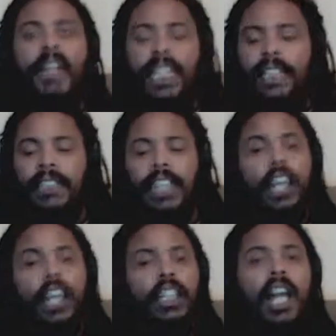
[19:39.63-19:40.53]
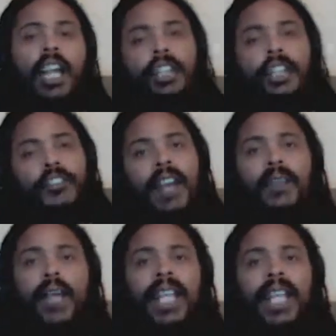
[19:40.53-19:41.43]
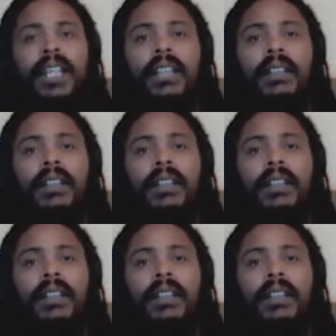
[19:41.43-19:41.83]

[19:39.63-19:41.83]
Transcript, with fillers: keys and unlock it and drive away.